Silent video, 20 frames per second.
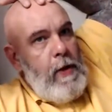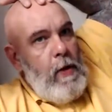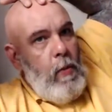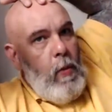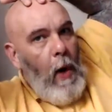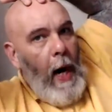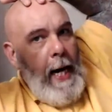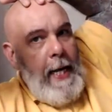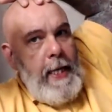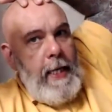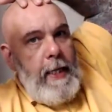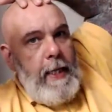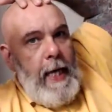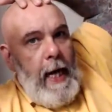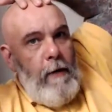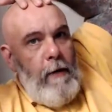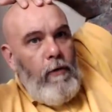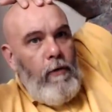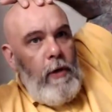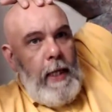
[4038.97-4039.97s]
way that they
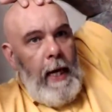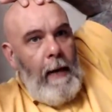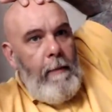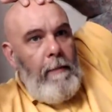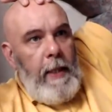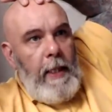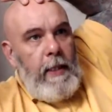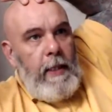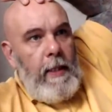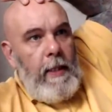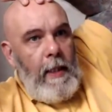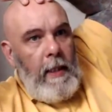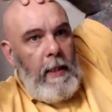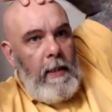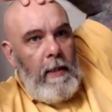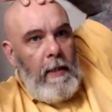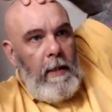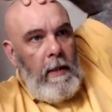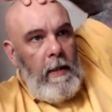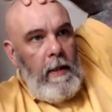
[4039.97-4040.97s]
run that business
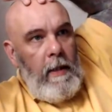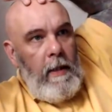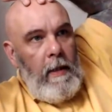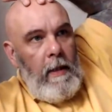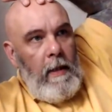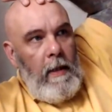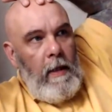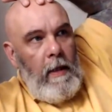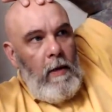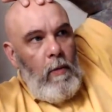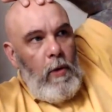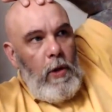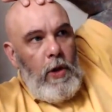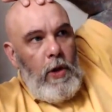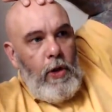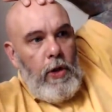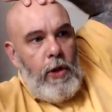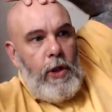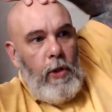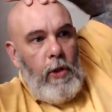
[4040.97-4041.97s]
was
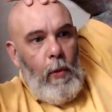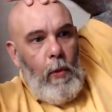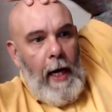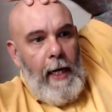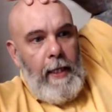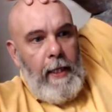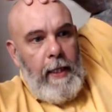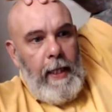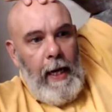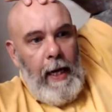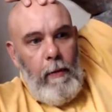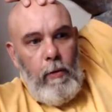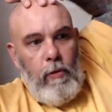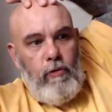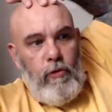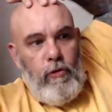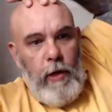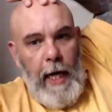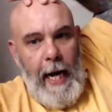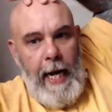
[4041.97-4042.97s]
just the way that they would
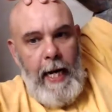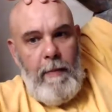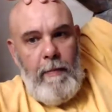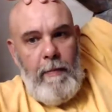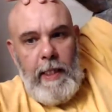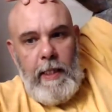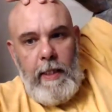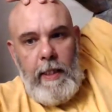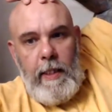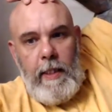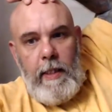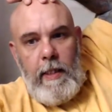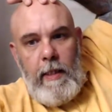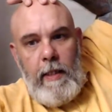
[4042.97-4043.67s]
run any business.